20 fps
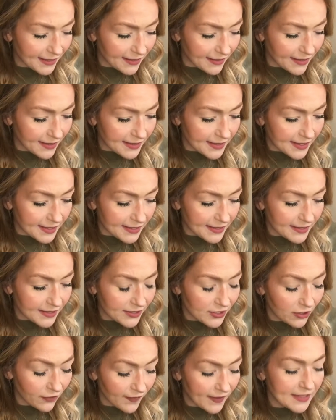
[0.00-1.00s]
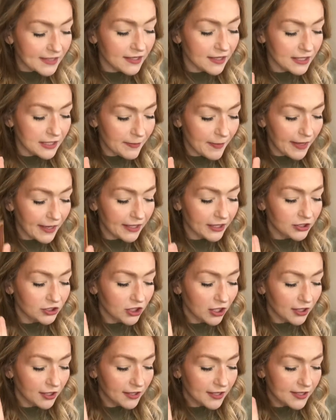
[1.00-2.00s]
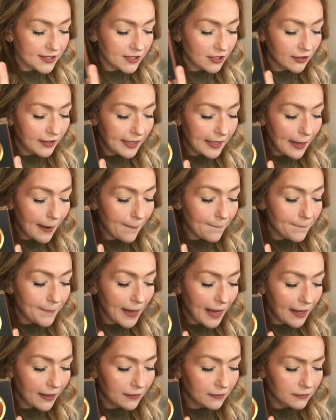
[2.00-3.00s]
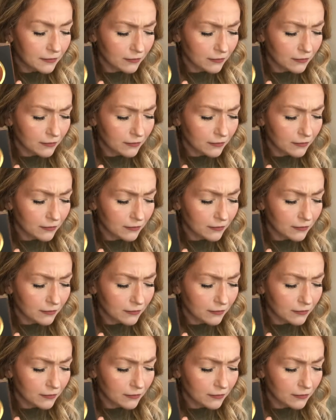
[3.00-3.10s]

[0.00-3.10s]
This is the Too Faced Cosmetics Chocolate Soleil Matte,